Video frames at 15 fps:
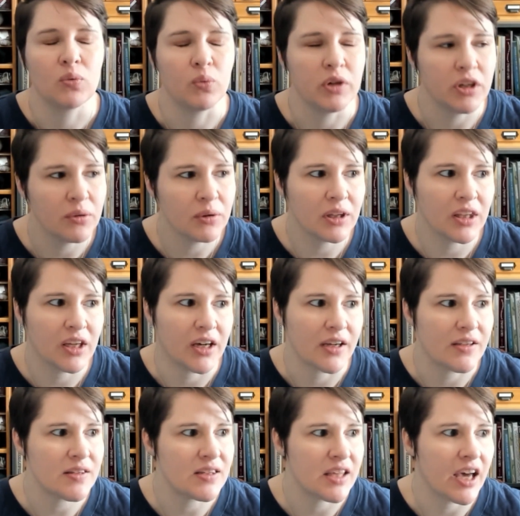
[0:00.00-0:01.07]
We
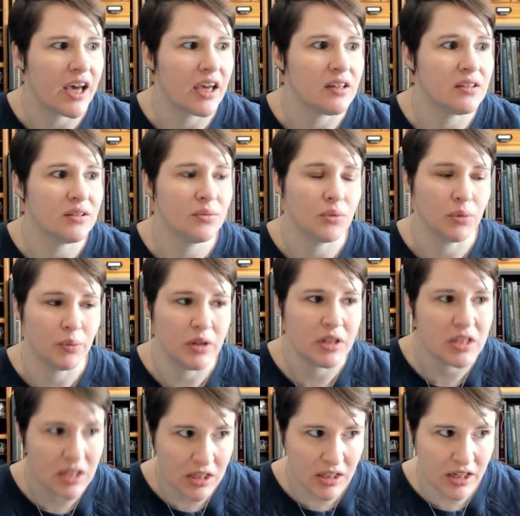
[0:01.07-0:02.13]
realized that when we
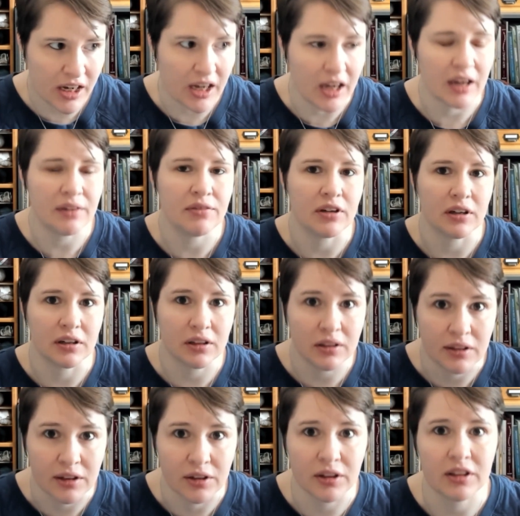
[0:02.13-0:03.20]
didn't have a
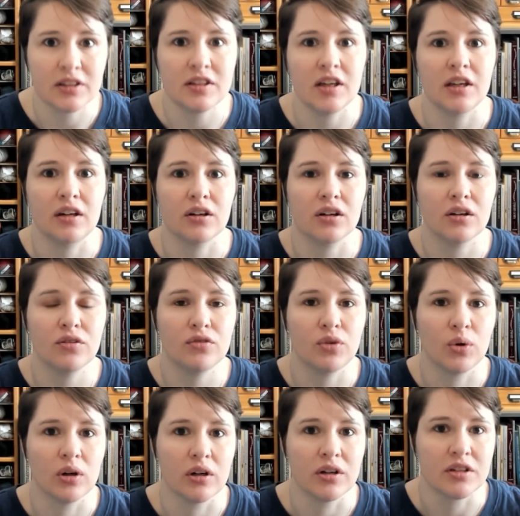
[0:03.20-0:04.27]
clear container
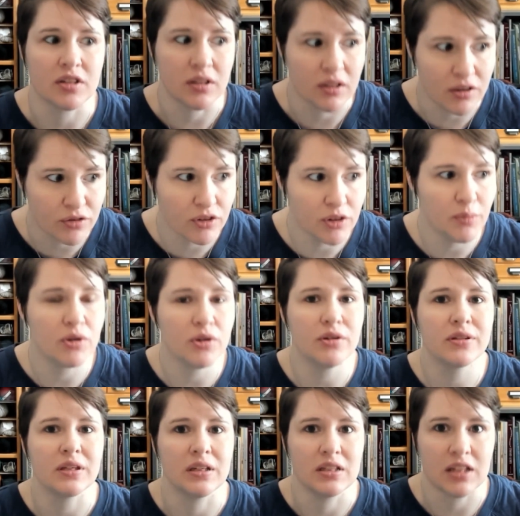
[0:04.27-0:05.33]
for
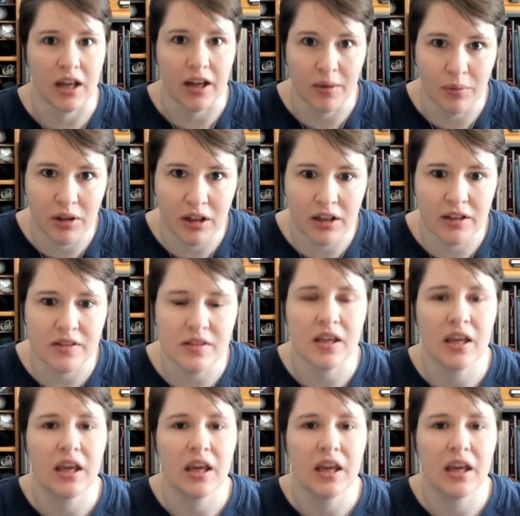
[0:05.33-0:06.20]
deliverables and timelines,